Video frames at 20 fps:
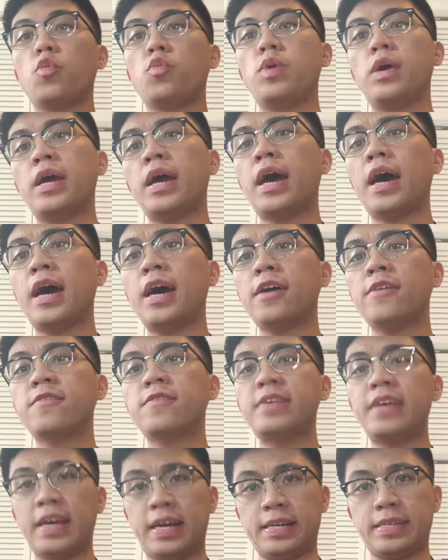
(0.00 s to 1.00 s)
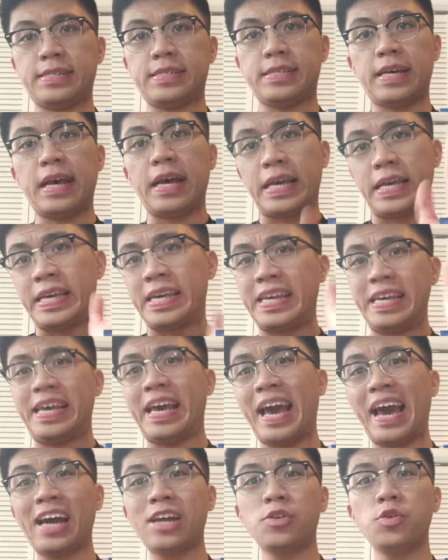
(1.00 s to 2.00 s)
we have, yes,
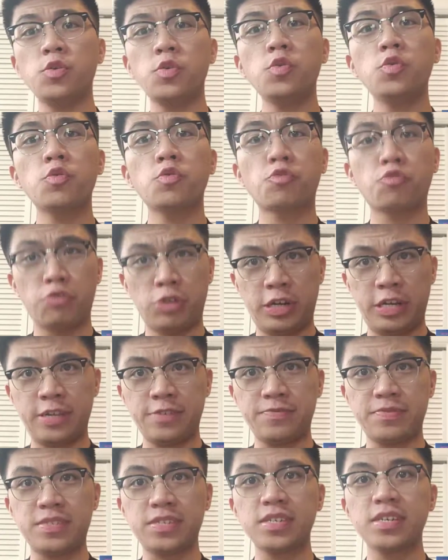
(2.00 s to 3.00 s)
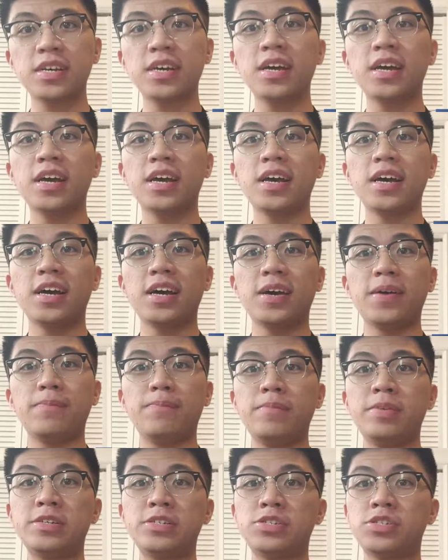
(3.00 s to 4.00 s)
Keanu Reeves,
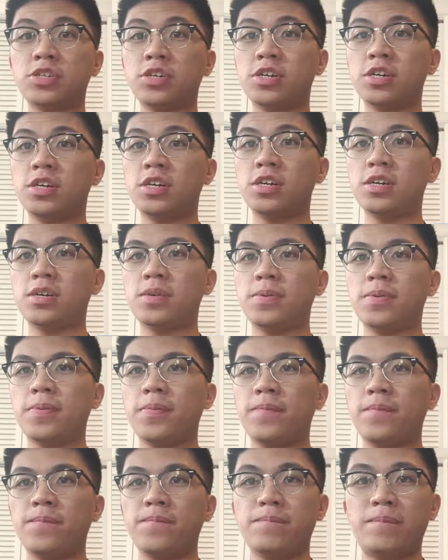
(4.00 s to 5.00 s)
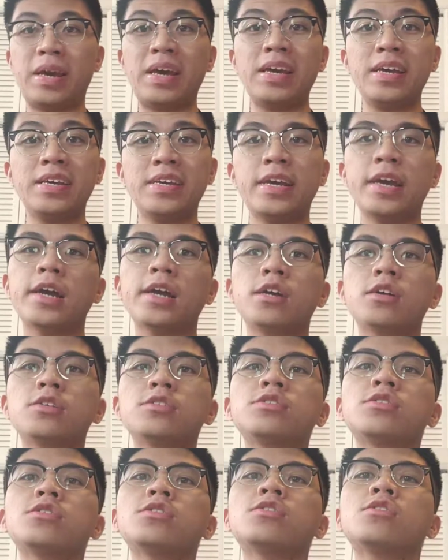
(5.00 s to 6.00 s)
Mr. Main
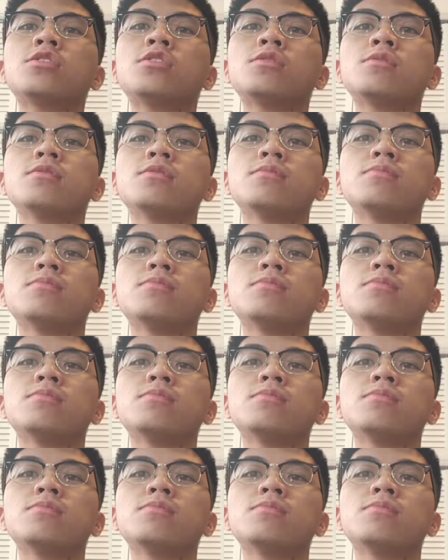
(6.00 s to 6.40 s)
character